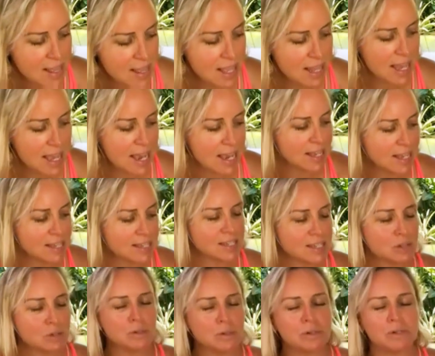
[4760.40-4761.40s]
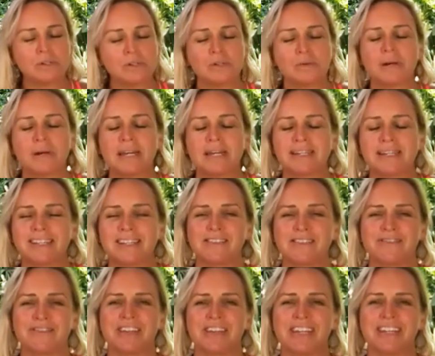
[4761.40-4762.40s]
the legs, all the way to
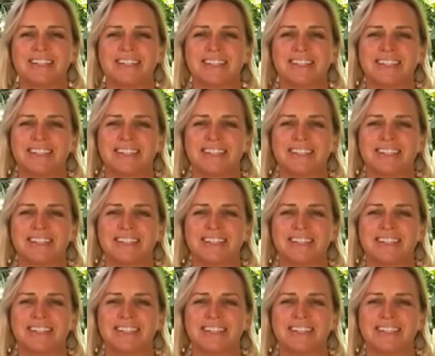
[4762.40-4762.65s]
the feet.